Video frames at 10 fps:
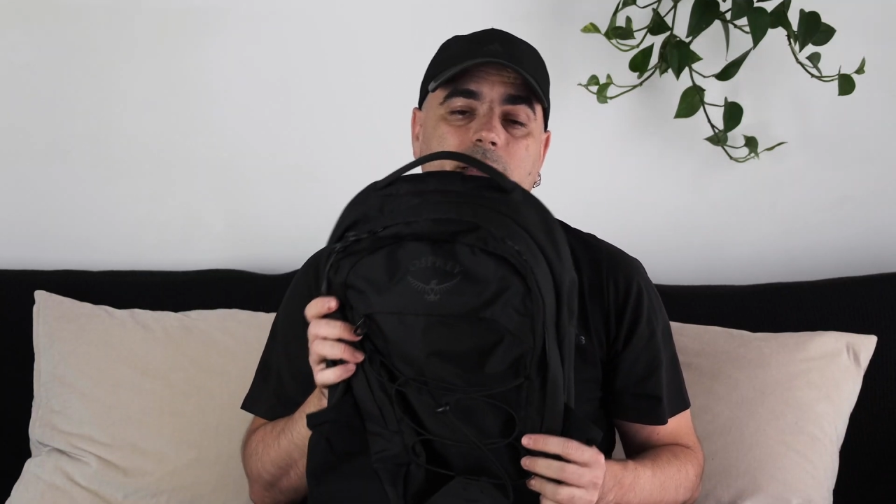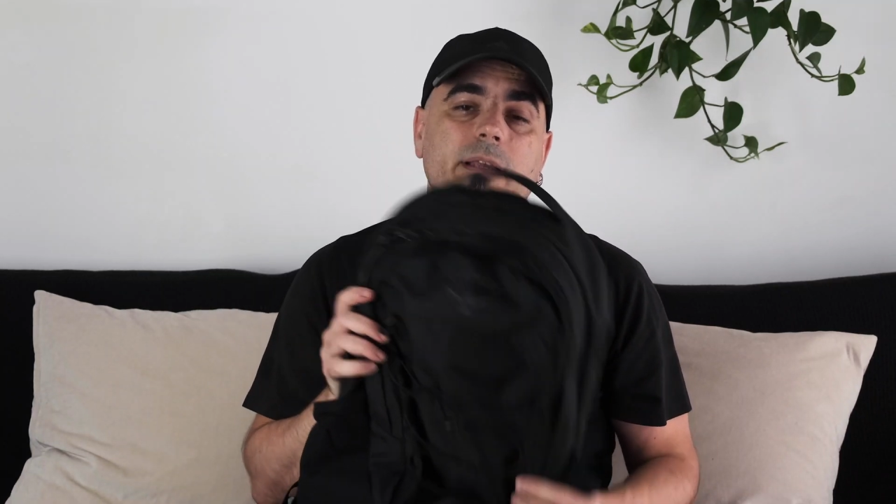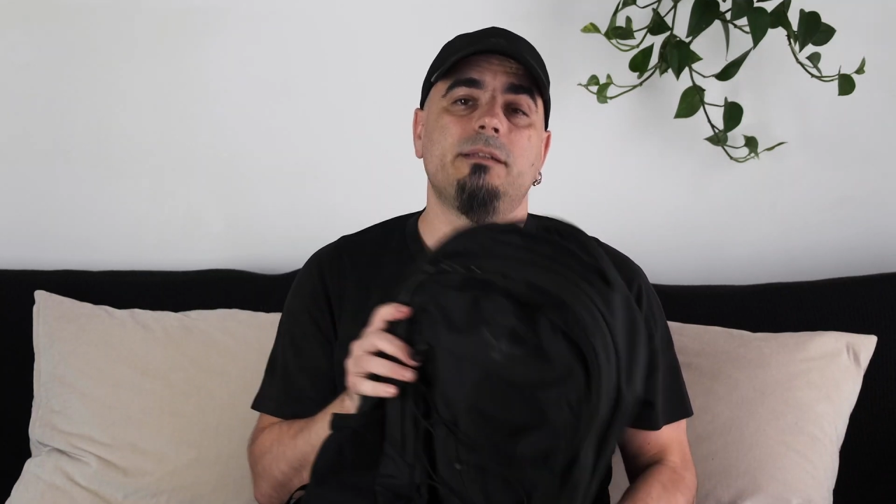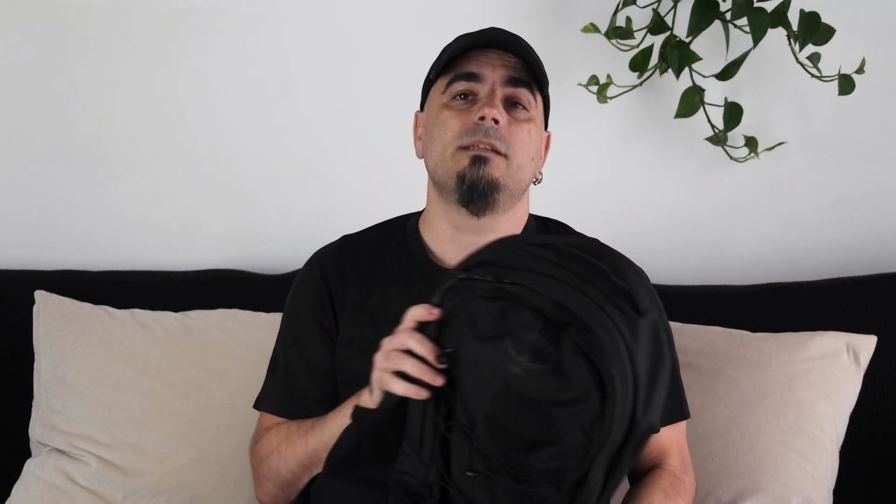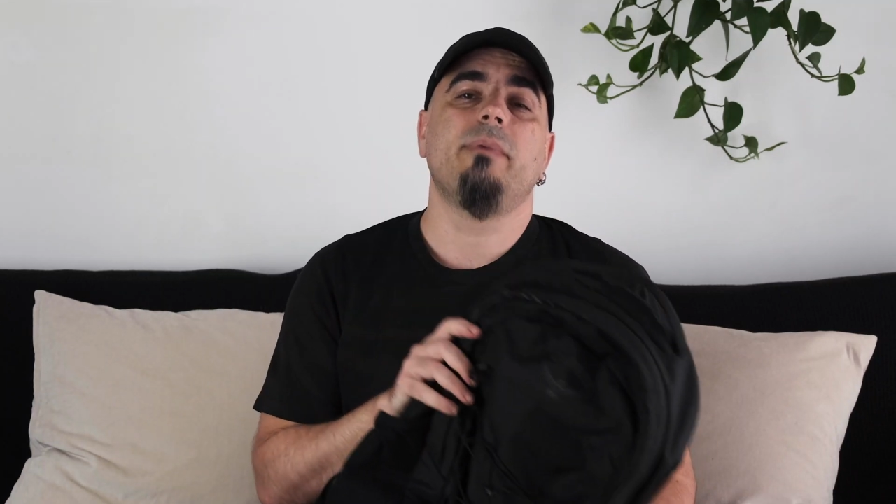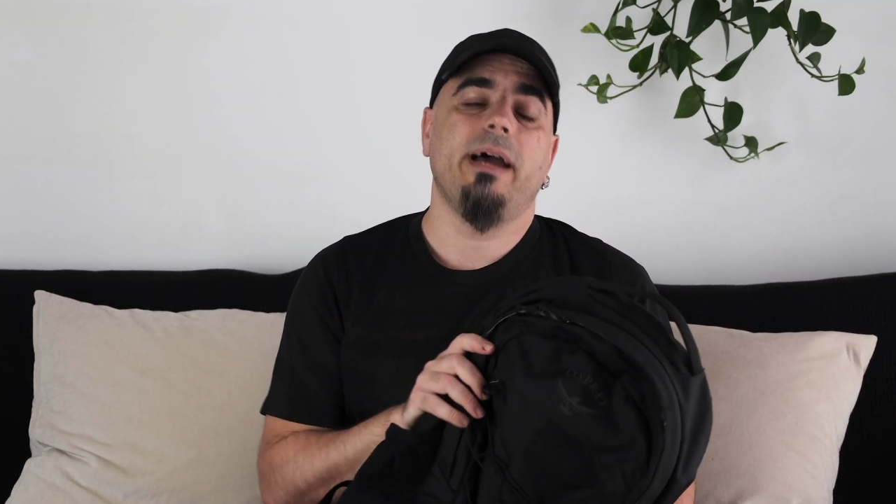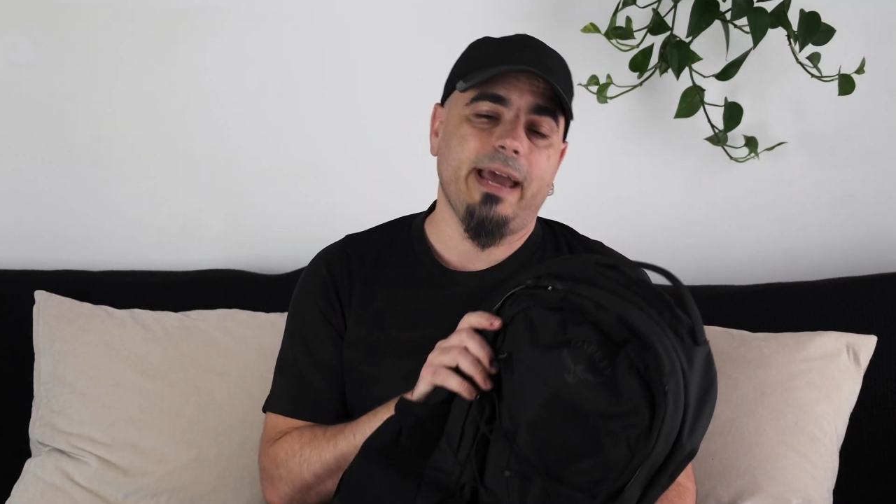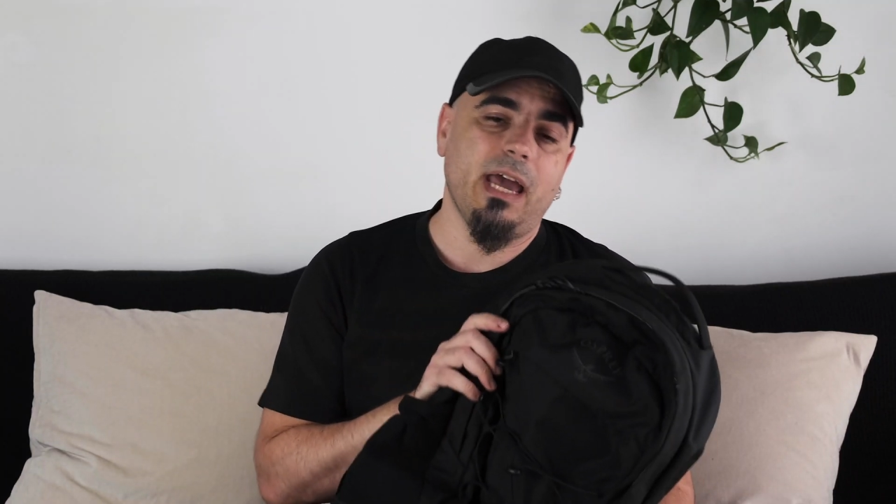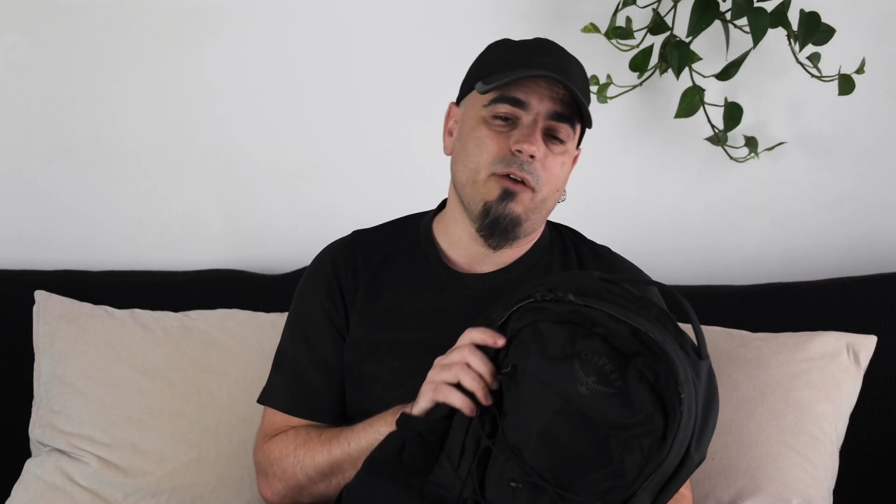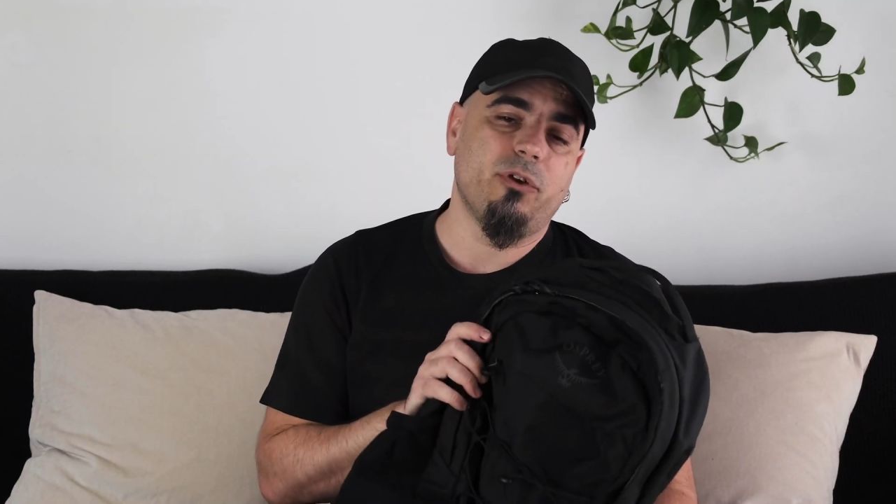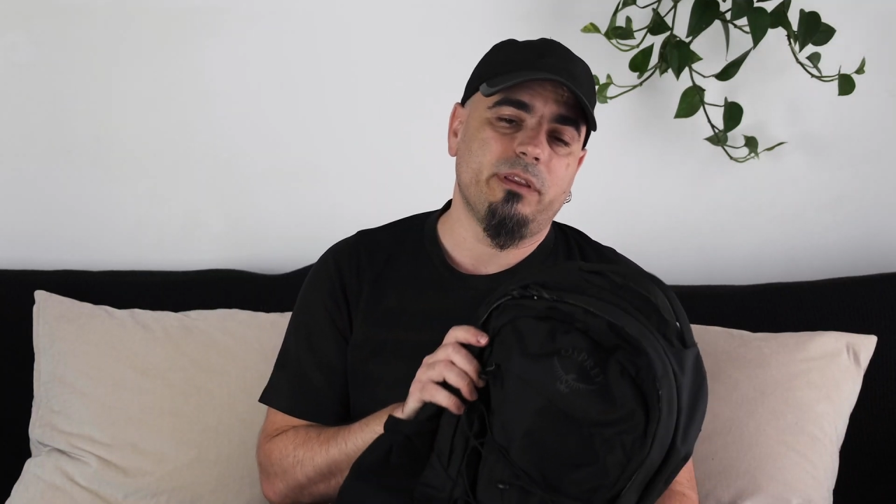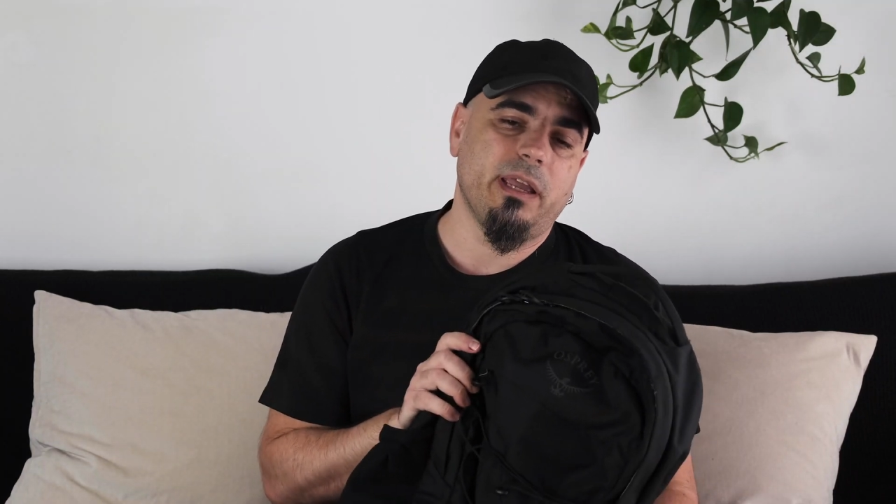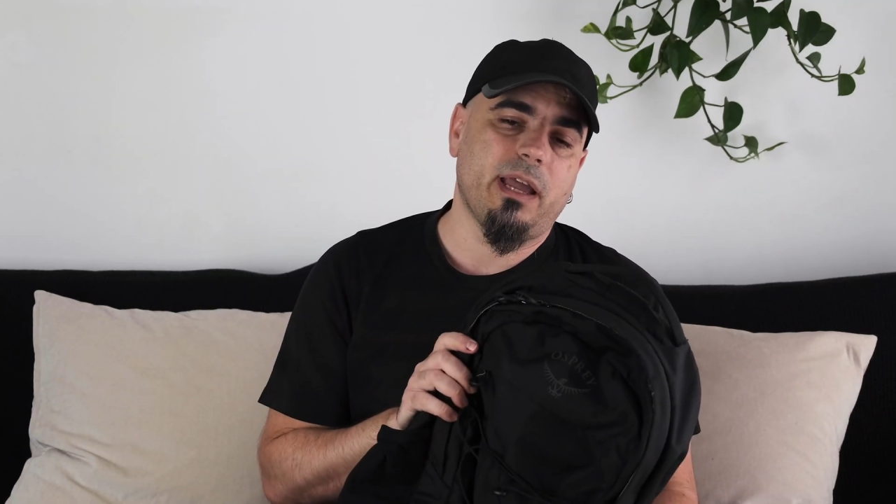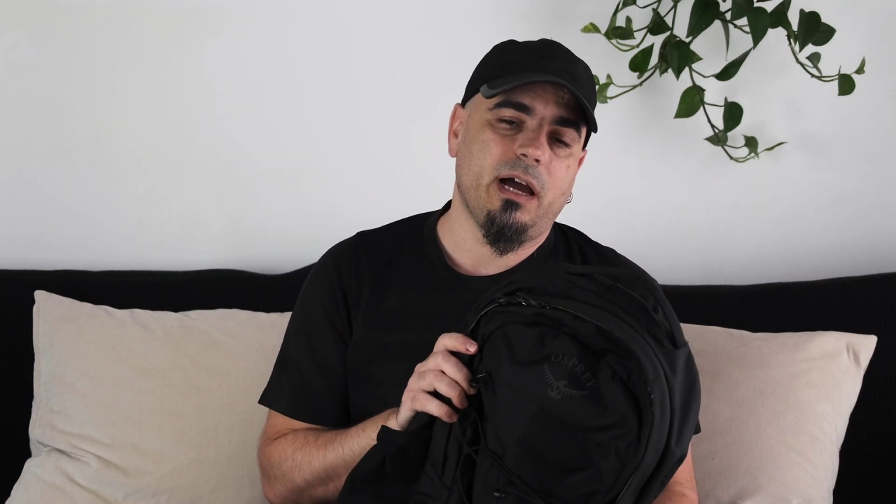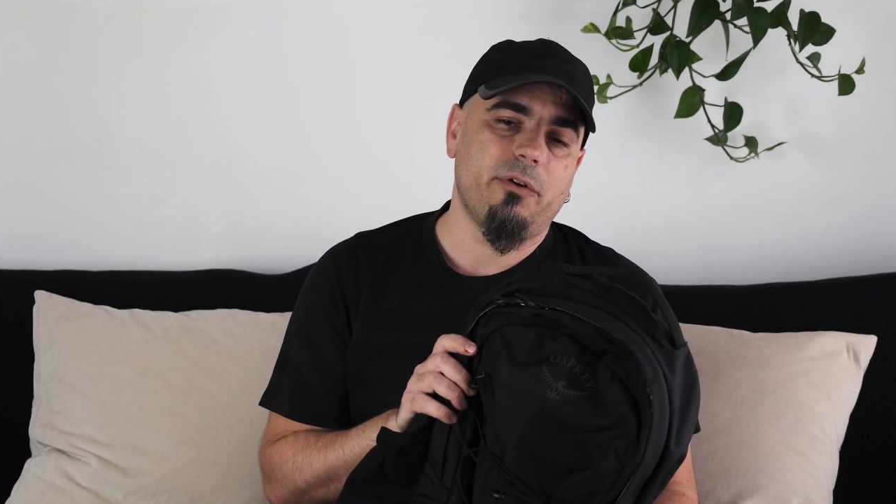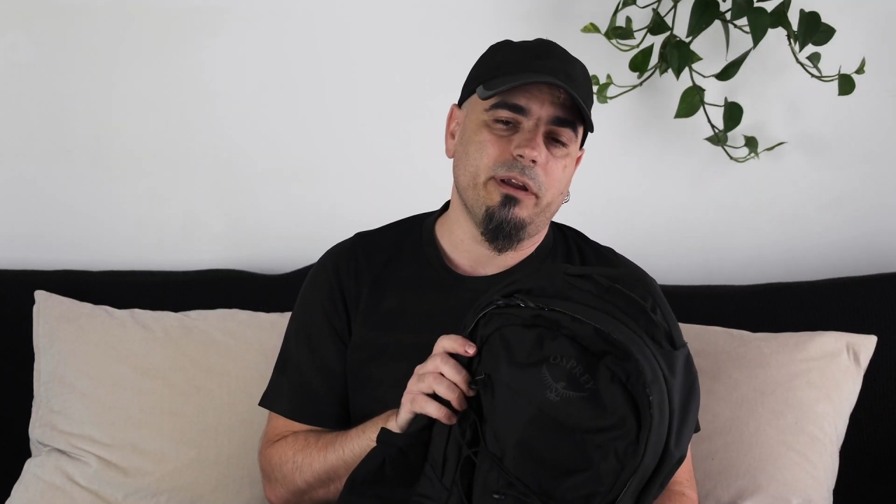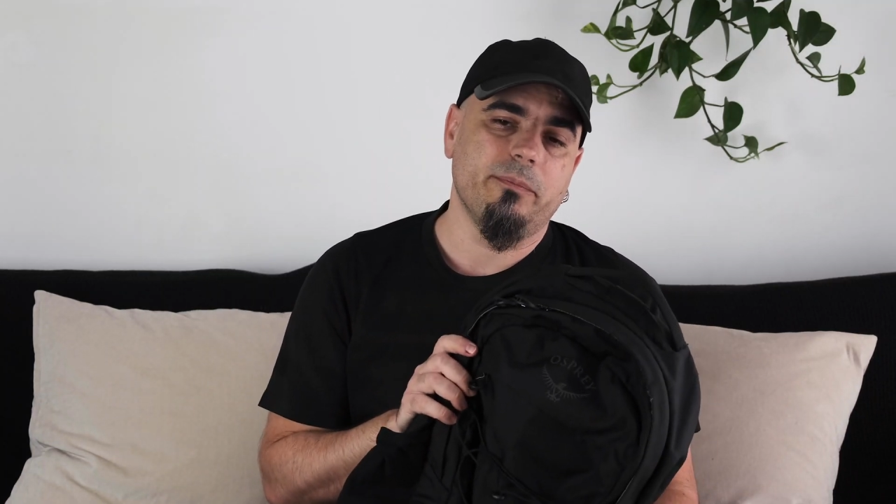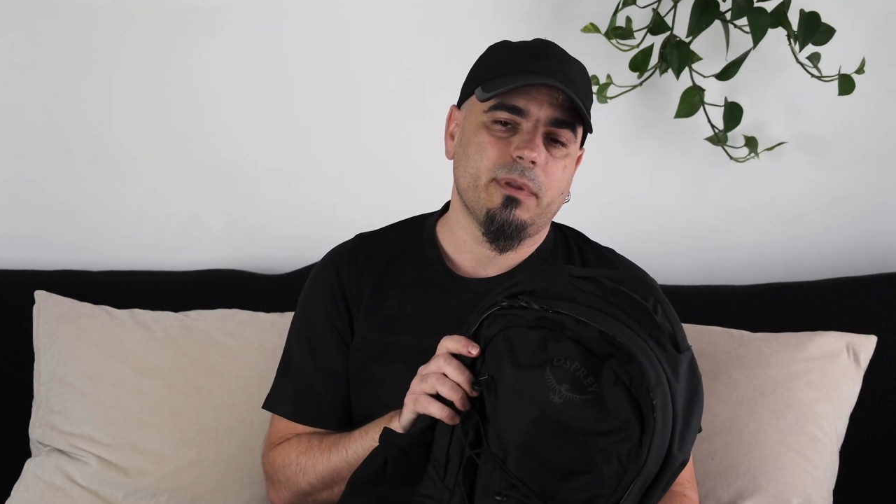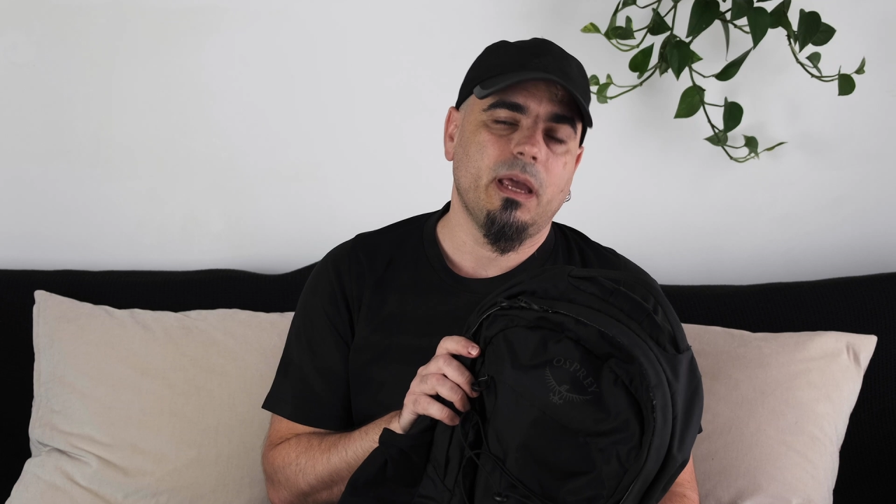this is my everyday carry